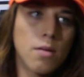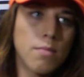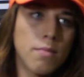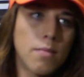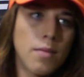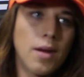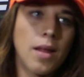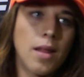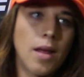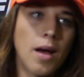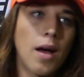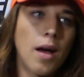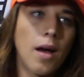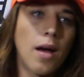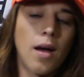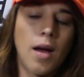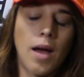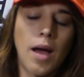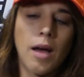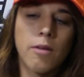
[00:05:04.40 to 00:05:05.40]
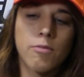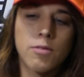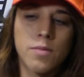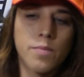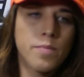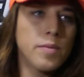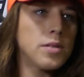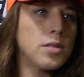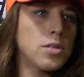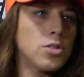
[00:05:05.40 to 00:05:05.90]
man, I was
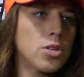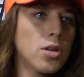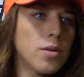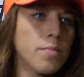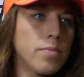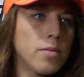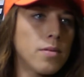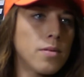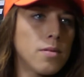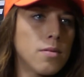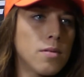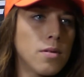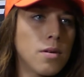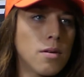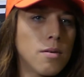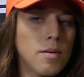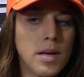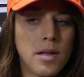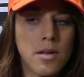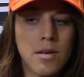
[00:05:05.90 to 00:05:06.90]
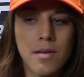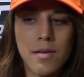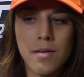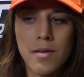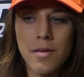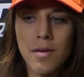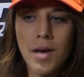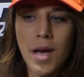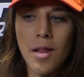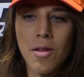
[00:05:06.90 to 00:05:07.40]
a busy champion, you know, and
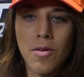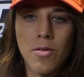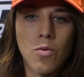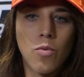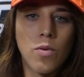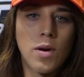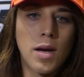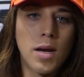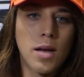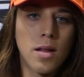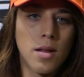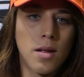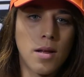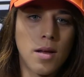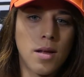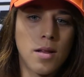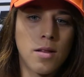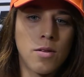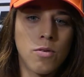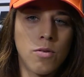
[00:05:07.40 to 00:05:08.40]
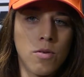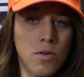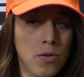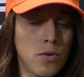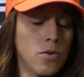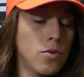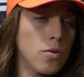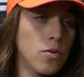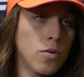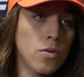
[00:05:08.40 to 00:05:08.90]
you cannot wait.
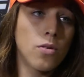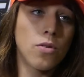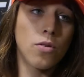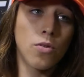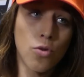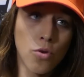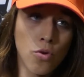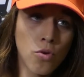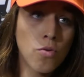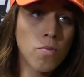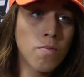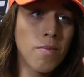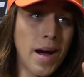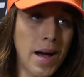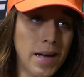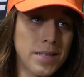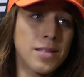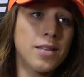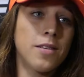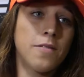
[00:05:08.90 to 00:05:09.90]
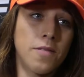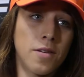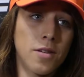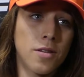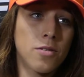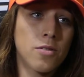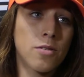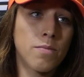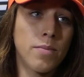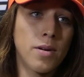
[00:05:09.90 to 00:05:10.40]
And you must
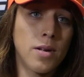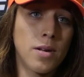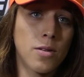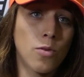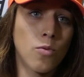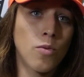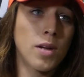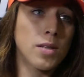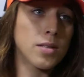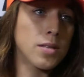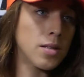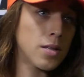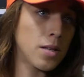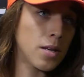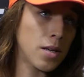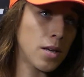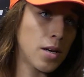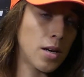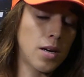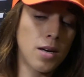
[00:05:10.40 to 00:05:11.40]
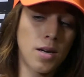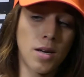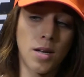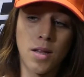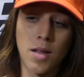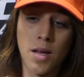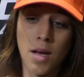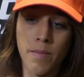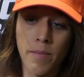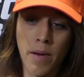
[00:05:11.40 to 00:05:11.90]
defend your belt once in a year,
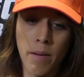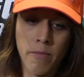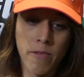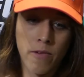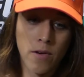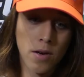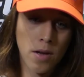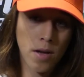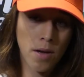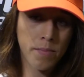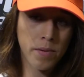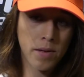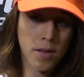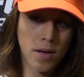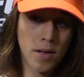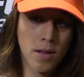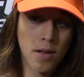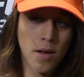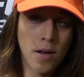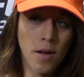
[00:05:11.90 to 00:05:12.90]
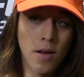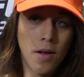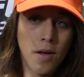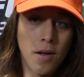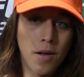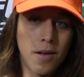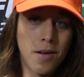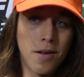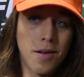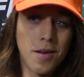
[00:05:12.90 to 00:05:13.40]
and I'm very happy that
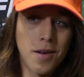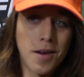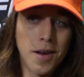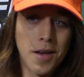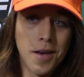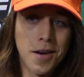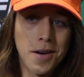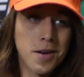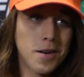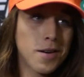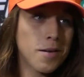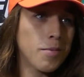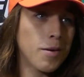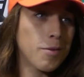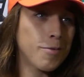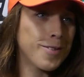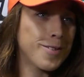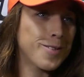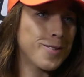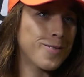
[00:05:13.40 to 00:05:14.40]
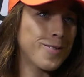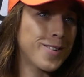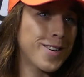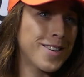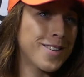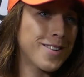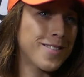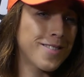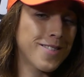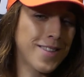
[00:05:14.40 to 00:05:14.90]
I heard about this
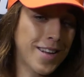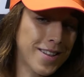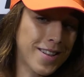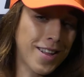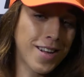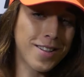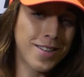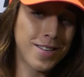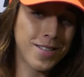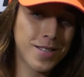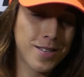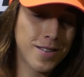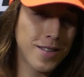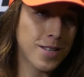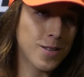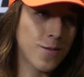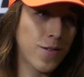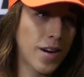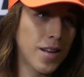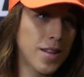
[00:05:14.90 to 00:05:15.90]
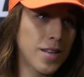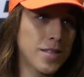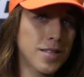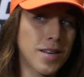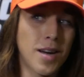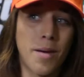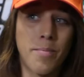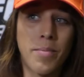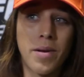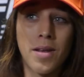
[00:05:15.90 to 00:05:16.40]
fight, and that this fight is
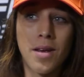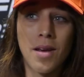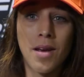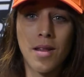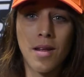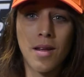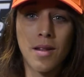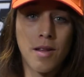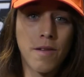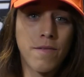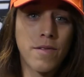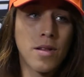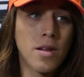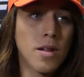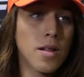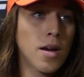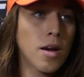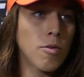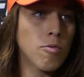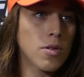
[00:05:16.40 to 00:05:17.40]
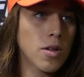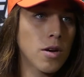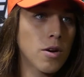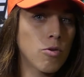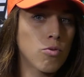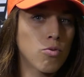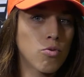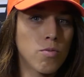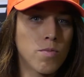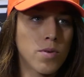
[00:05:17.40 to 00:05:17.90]
happening, and definitely I want
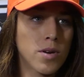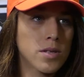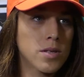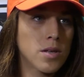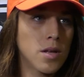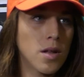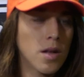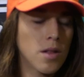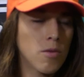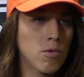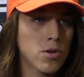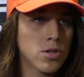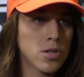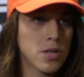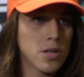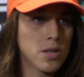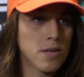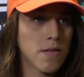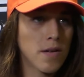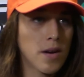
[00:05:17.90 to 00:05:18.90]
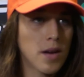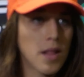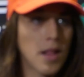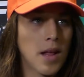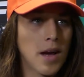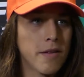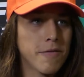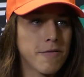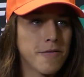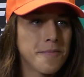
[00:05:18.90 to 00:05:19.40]
to go to Brazil and watch this fight
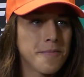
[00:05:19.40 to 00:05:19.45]
live.